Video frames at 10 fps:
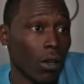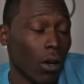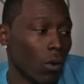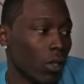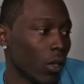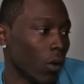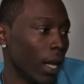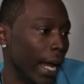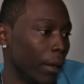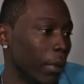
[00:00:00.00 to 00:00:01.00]
You know, so
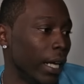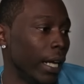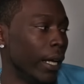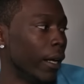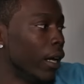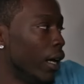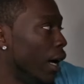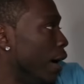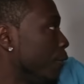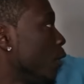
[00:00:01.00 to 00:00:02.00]
like, man, I